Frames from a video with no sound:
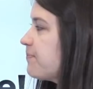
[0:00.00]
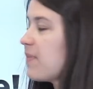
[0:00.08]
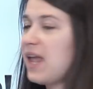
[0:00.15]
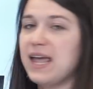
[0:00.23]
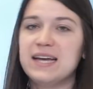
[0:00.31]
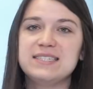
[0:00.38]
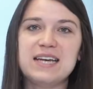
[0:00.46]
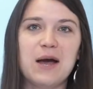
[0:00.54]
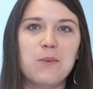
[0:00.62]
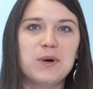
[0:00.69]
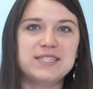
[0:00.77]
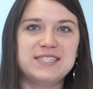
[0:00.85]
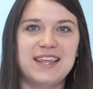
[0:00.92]
And I
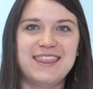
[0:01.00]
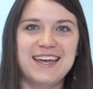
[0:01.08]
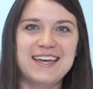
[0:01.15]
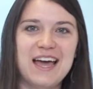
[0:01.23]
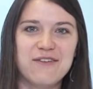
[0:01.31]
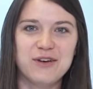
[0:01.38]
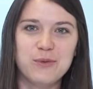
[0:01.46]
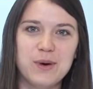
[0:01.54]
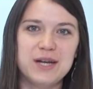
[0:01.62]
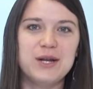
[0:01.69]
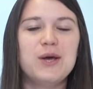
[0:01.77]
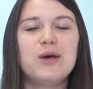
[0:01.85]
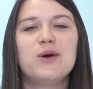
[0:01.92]
want to thank
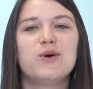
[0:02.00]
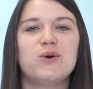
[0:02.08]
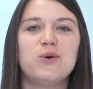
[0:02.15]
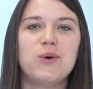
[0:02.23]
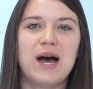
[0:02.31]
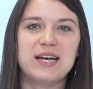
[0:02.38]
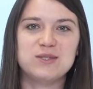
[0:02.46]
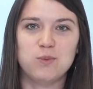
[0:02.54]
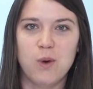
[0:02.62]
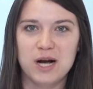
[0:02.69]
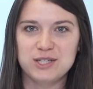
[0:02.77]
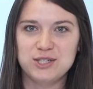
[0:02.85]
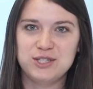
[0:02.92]
everyone who has
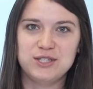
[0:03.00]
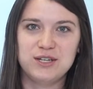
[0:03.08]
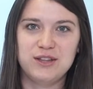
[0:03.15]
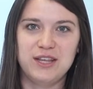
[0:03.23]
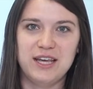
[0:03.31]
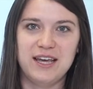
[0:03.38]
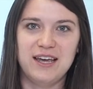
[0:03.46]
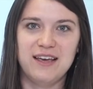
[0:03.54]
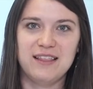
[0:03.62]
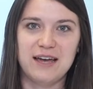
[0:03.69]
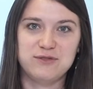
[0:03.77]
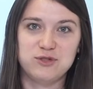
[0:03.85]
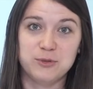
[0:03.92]
watched the
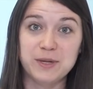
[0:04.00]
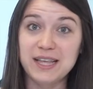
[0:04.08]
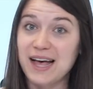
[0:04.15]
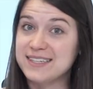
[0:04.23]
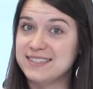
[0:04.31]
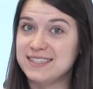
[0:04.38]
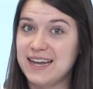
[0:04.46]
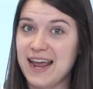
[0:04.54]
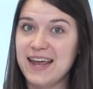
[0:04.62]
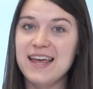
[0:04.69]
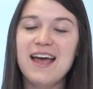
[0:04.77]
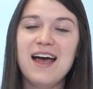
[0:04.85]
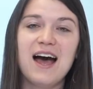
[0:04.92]
live streaming class
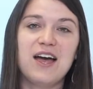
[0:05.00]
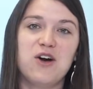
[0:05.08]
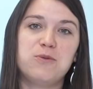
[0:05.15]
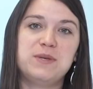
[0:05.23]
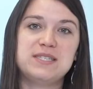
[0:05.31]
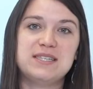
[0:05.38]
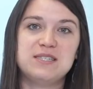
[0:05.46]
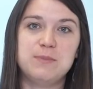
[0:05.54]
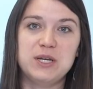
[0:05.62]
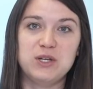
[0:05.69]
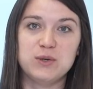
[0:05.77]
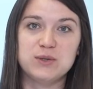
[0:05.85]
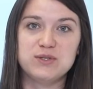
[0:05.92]
today. I hope this has
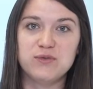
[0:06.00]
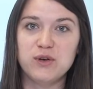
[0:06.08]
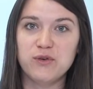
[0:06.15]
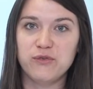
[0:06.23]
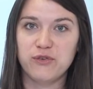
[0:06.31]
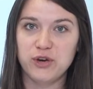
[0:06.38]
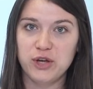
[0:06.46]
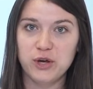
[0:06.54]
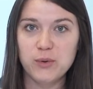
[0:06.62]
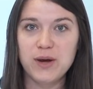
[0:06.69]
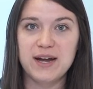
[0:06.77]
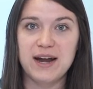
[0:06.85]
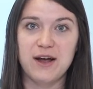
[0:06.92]
been useful for
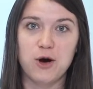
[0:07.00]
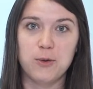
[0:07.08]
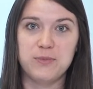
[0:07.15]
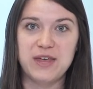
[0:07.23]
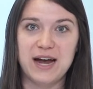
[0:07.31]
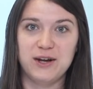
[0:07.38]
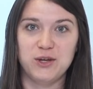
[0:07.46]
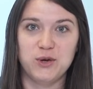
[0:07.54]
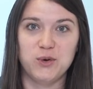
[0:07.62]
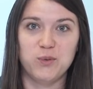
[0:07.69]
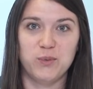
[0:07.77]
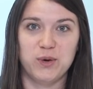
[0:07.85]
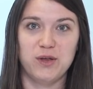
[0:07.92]
you, and I hope that
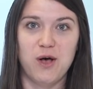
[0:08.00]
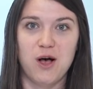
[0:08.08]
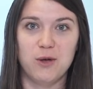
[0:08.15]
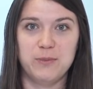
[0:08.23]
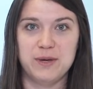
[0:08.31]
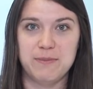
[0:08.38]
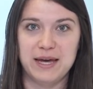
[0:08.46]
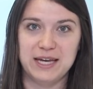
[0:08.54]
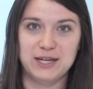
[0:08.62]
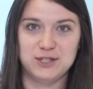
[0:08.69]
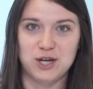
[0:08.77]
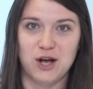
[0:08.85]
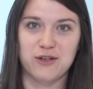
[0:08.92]
you will all be
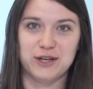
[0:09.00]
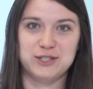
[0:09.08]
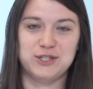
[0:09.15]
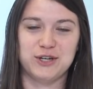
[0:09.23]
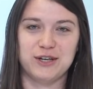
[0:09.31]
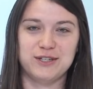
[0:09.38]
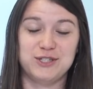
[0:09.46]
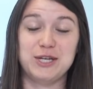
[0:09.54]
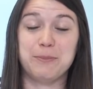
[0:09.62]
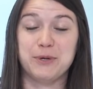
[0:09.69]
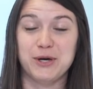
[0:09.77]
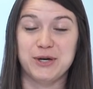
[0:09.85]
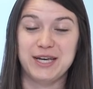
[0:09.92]
making chocolate
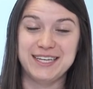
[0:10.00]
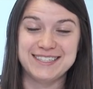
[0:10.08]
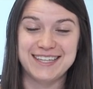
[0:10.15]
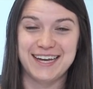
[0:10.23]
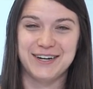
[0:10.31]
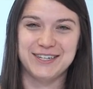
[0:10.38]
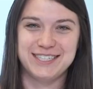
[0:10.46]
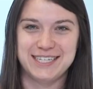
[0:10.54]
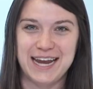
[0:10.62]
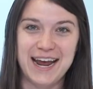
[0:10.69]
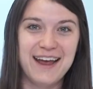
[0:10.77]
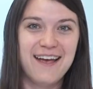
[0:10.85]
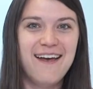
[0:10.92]
chip cookies later
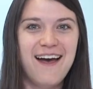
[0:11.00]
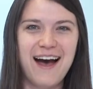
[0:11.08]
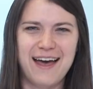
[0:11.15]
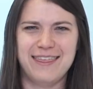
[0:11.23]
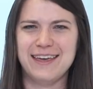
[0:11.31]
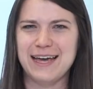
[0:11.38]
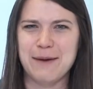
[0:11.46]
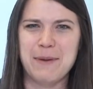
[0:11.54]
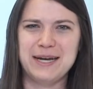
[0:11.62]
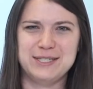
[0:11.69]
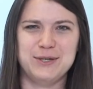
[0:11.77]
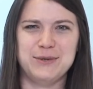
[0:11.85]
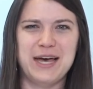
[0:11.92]
today. I think I
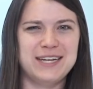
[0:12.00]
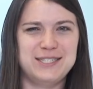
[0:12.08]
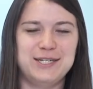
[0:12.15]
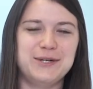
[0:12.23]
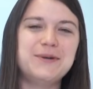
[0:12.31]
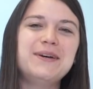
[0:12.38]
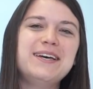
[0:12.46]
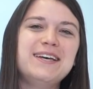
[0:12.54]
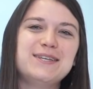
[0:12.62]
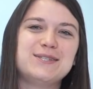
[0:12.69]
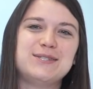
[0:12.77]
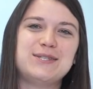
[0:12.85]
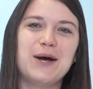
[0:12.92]
might do that too.
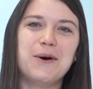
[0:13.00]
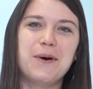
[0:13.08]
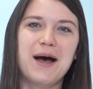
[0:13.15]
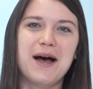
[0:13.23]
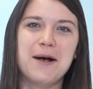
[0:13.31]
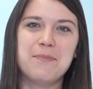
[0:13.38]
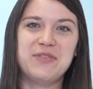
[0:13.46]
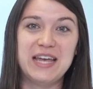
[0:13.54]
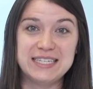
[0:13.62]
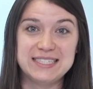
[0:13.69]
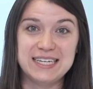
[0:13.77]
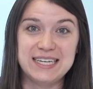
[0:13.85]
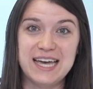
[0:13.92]
So
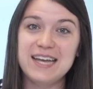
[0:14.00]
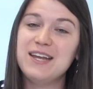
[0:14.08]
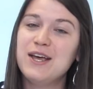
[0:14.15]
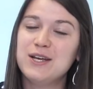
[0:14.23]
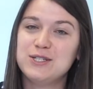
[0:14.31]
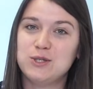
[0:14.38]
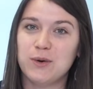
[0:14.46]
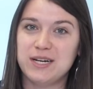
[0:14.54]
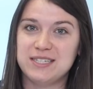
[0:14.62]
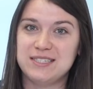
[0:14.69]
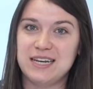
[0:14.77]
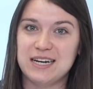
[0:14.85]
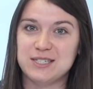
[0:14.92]
thanks again. Join
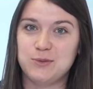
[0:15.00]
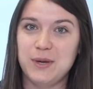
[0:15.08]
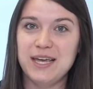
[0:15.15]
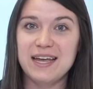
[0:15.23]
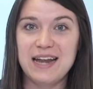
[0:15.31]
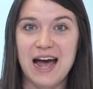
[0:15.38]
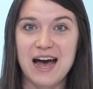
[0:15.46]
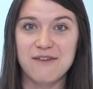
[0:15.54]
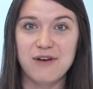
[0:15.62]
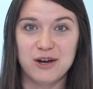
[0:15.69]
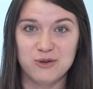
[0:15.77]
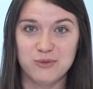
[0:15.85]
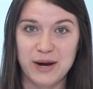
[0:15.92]
us next week and
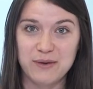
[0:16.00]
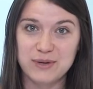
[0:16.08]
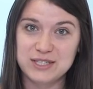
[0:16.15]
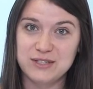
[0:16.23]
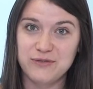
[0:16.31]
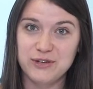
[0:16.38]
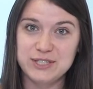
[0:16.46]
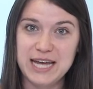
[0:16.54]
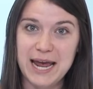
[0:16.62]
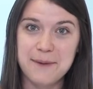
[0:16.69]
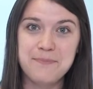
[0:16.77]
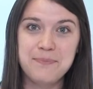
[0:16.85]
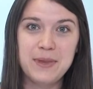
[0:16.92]
have a great rest of your
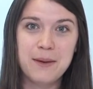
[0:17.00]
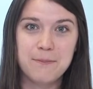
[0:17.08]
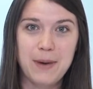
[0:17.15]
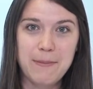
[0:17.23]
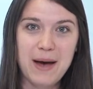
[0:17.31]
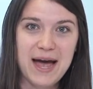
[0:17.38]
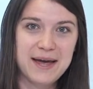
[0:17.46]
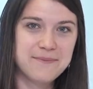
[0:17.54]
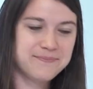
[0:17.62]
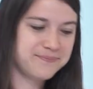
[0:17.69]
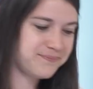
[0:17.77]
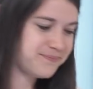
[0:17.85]
day. Bye-bye.